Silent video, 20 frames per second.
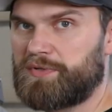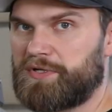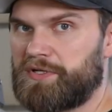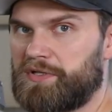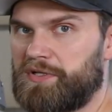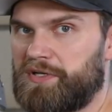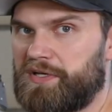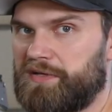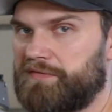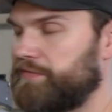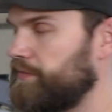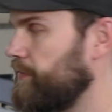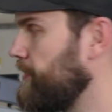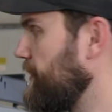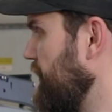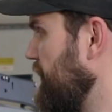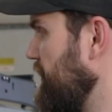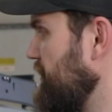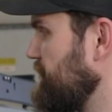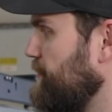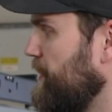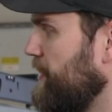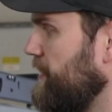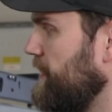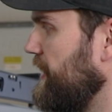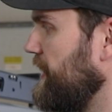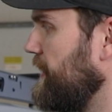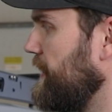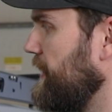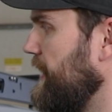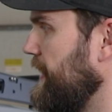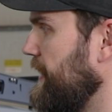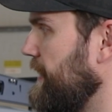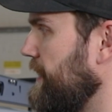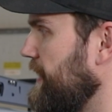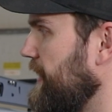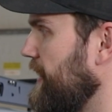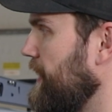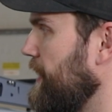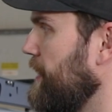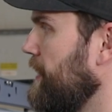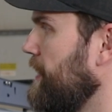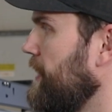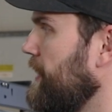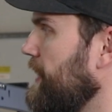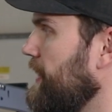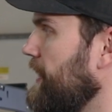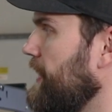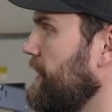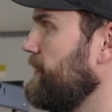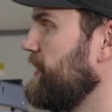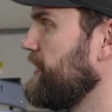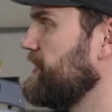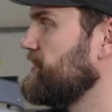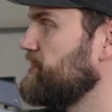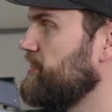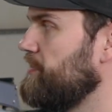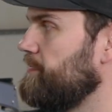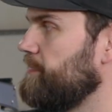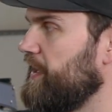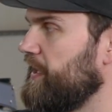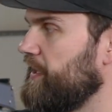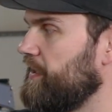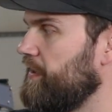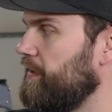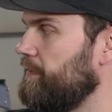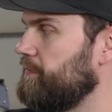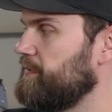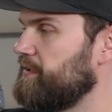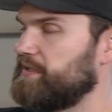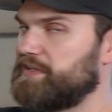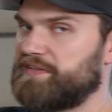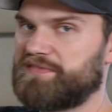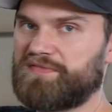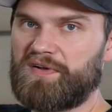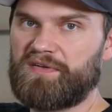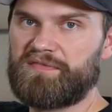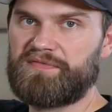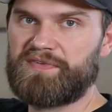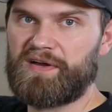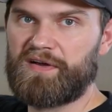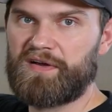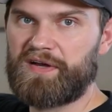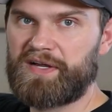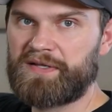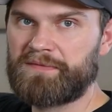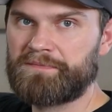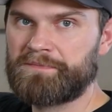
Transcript: what you're looking for, a nice parallel line there, and we can jump back up to this front fairing.